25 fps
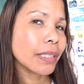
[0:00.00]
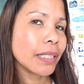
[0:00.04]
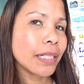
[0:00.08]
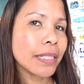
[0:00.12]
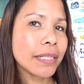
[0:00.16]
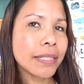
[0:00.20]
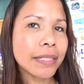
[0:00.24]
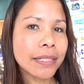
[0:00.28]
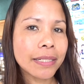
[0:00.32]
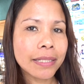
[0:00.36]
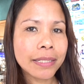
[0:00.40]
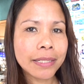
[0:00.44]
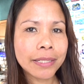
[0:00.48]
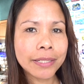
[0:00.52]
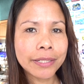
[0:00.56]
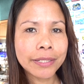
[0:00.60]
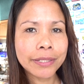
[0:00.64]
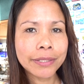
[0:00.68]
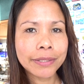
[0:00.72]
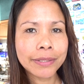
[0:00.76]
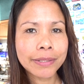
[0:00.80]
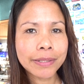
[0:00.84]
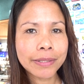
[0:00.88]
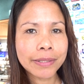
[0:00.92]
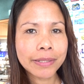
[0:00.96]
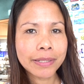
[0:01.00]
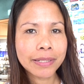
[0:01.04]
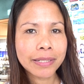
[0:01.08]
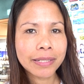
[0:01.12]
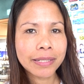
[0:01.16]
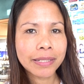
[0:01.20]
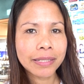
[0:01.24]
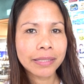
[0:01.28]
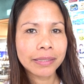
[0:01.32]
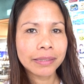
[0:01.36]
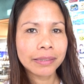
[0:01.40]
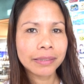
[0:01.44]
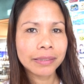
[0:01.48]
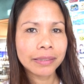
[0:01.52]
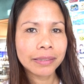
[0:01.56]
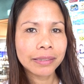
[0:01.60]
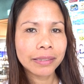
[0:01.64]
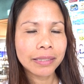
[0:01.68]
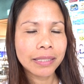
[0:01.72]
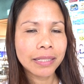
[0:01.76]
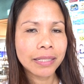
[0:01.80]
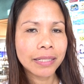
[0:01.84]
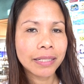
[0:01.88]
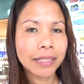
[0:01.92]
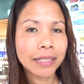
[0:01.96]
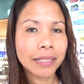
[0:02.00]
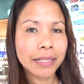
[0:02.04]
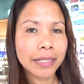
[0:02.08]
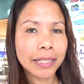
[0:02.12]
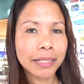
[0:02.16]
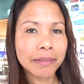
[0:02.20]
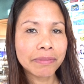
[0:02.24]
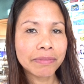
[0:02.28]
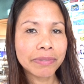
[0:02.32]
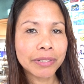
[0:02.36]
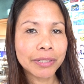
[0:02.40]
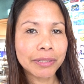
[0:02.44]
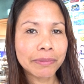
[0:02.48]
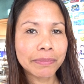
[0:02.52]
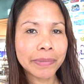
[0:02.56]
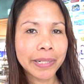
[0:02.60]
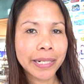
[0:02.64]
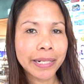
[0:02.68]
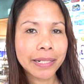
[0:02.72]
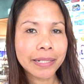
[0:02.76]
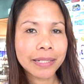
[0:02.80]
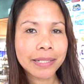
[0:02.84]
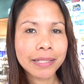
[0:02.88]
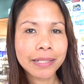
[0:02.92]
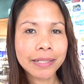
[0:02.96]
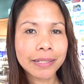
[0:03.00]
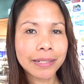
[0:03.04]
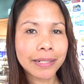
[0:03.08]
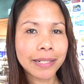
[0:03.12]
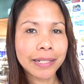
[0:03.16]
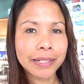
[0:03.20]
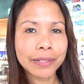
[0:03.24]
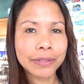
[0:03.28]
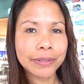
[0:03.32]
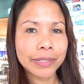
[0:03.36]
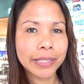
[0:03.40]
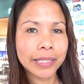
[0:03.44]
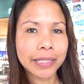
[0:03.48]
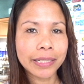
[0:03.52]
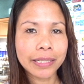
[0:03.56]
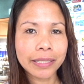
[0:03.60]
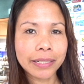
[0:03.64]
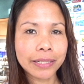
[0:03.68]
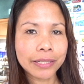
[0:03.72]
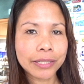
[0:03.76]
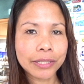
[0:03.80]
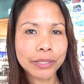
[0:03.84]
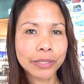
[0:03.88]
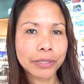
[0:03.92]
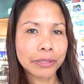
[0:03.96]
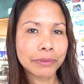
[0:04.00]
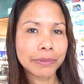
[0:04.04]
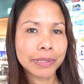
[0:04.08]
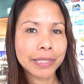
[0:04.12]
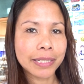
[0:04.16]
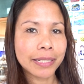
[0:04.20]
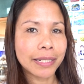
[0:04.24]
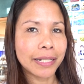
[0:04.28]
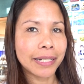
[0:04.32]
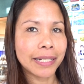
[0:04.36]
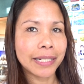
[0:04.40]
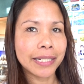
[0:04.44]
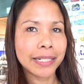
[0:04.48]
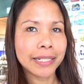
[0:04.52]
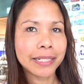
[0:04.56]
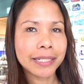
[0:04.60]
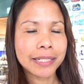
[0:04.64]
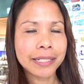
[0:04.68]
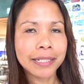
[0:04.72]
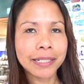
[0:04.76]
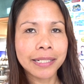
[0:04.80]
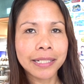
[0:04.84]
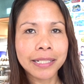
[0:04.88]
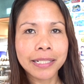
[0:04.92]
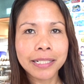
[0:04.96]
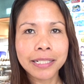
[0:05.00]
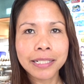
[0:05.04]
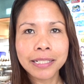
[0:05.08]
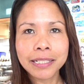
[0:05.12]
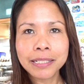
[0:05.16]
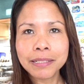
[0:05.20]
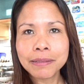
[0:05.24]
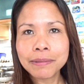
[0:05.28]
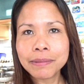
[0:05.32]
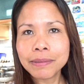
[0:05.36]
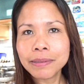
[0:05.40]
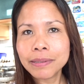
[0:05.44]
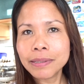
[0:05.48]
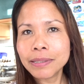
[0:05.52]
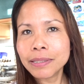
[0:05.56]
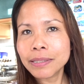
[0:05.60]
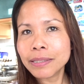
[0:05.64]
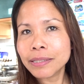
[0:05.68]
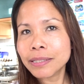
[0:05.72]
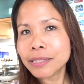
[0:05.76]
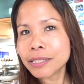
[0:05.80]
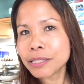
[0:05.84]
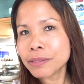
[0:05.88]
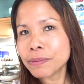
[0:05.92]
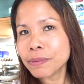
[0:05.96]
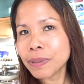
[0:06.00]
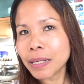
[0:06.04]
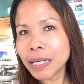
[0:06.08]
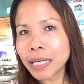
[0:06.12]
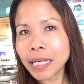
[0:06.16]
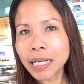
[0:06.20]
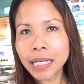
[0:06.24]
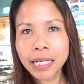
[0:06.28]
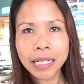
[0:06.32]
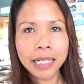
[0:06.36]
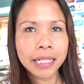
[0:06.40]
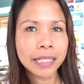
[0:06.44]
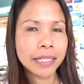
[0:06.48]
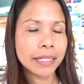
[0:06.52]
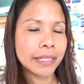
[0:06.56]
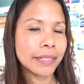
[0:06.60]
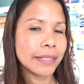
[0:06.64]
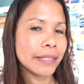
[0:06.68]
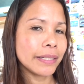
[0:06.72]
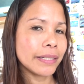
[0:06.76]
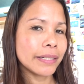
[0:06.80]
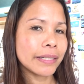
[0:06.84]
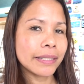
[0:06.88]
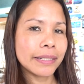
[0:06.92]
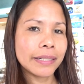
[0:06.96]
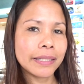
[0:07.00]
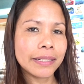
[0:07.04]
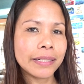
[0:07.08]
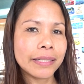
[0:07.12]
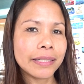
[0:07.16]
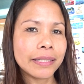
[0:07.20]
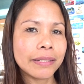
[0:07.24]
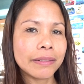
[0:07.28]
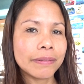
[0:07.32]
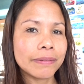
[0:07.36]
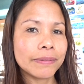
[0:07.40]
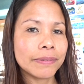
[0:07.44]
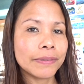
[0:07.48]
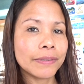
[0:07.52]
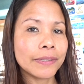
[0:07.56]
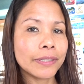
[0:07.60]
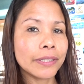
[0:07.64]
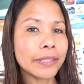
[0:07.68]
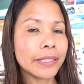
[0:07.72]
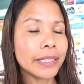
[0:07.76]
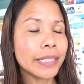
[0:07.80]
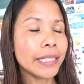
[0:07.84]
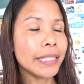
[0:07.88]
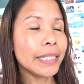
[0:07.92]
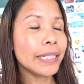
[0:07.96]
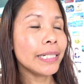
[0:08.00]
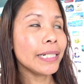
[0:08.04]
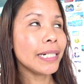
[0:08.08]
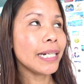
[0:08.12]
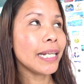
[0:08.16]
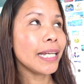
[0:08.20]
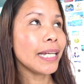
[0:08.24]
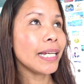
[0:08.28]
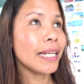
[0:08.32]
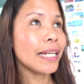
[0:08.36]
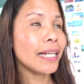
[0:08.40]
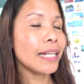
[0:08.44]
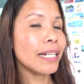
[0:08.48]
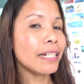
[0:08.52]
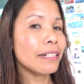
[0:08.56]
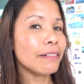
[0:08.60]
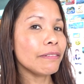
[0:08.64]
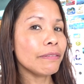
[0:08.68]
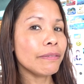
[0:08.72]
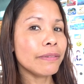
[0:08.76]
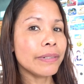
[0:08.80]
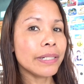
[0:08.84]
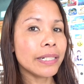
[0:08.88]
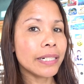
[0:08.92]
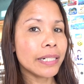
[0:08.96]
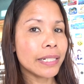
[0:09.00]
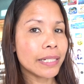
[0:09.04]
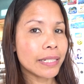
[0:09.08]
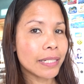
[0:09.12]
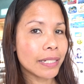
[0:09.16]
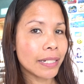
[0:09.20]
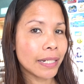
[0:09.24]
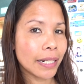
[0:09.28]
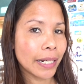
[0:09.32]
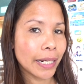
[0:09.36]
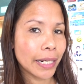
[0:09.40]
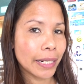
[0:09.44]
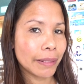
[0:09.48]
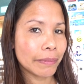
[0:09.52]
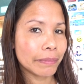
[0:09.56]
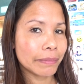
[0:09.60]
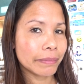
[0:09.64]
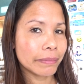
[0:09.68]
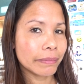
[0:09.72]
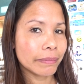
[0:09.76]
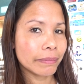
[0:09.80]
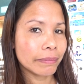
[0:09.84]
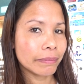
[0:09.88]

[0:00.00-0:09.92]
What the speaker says: I just use cream from Estee Lauder as always guys. That's why I really fall in love with this cream.